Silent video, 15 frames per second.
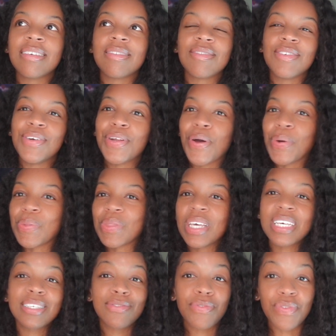you know,
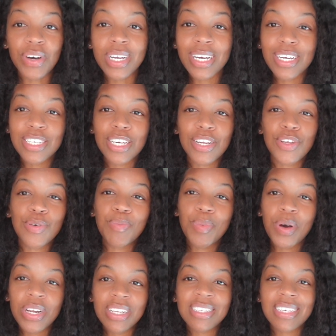this footage and you
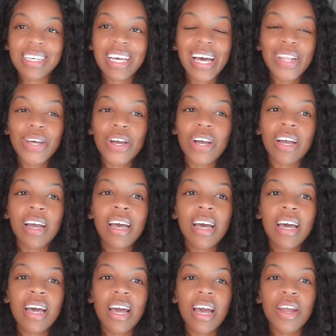put it together
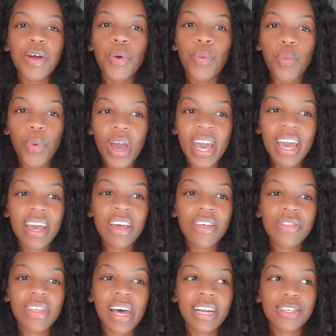in a way
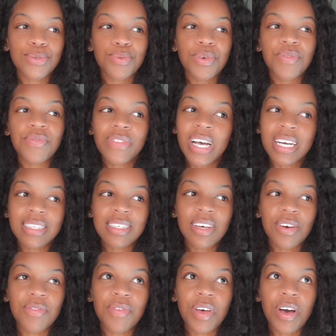that is
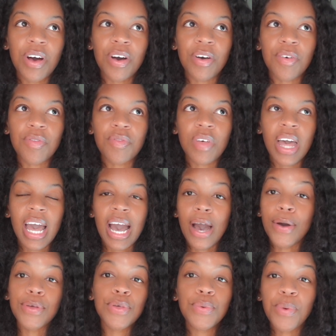reflective of
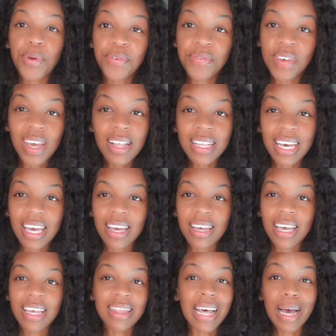how you were feeling
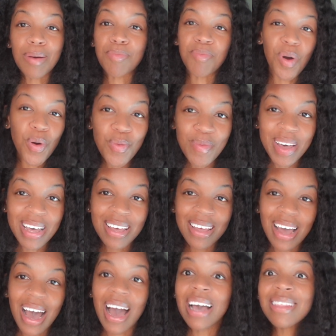in that moment.
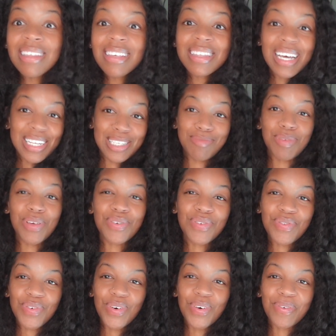I think that's
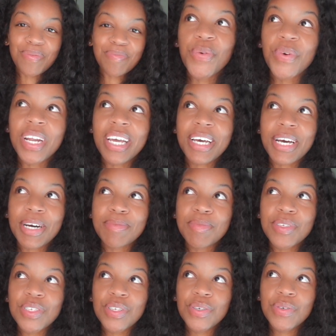beautiful. When it
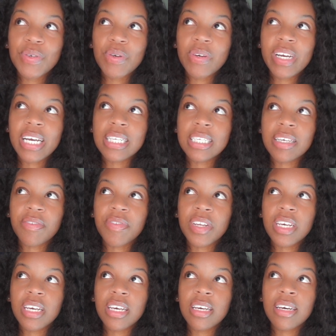comes to
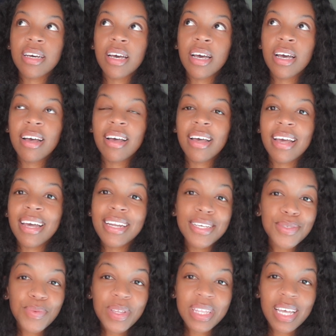creativity, it
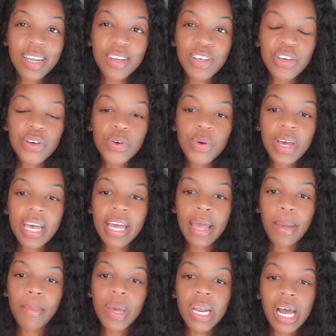is within you.
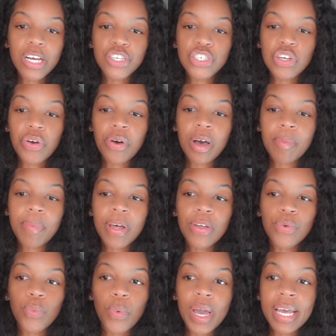It may not show up
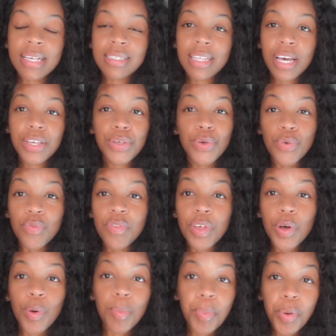in ways that you
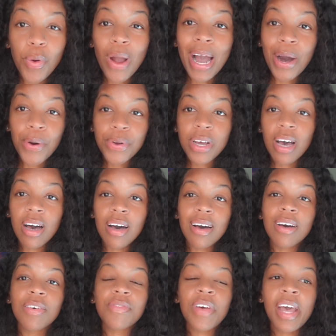feel proud
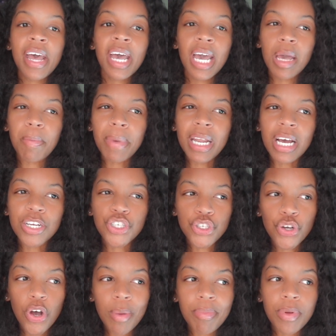of. It may not
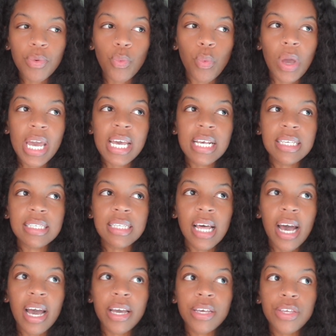show up in ways
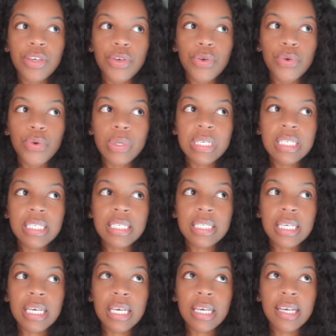that you
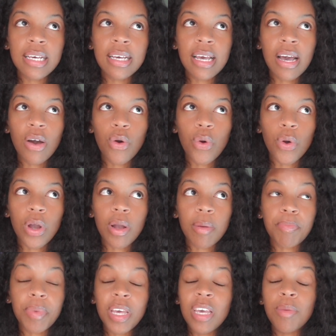see
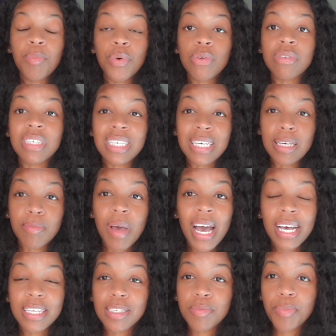or people deem
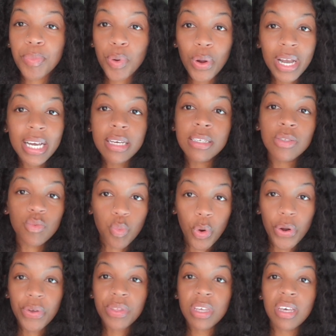as
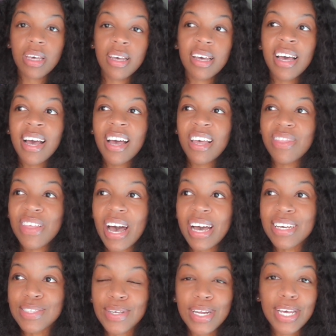praiseworthy, that
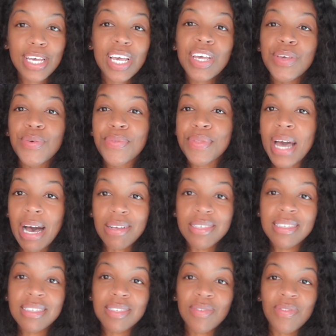is gonna get you
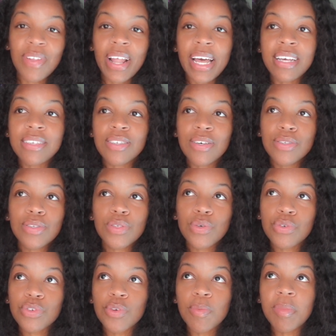thousands of likes on
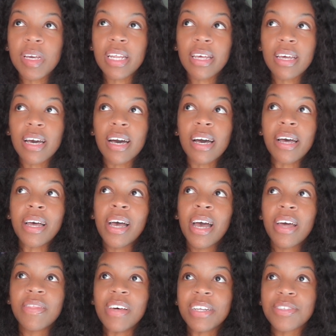social media,
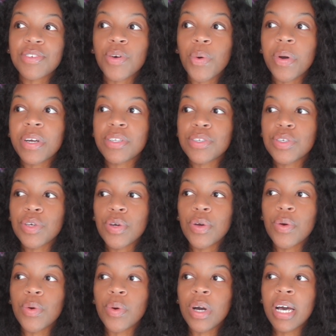that's going
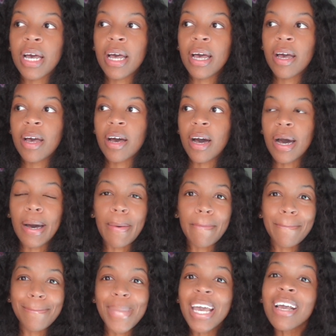to
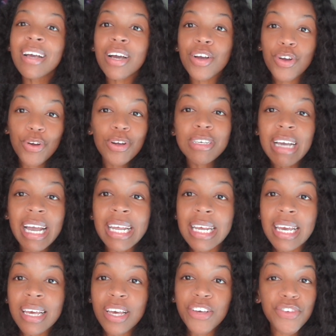make
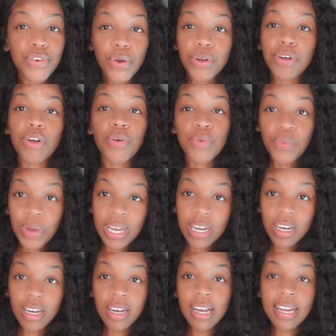creating your
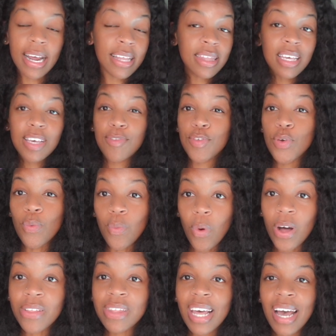career. And I think if you
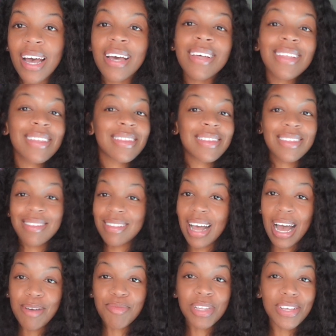want that,
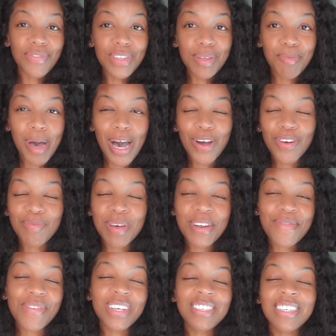I believe in the power of
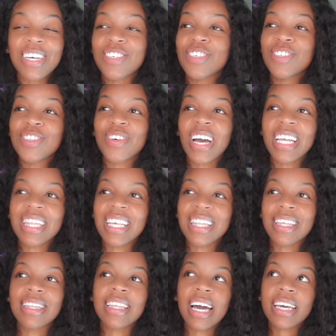manifestation, so I think
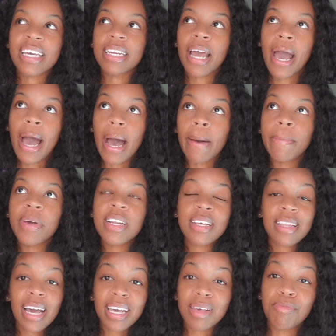that that can happen and
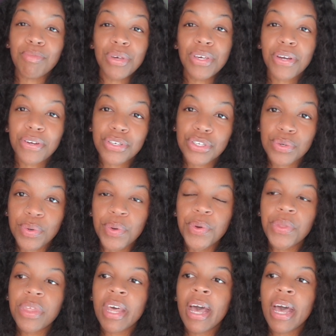that can be your truth.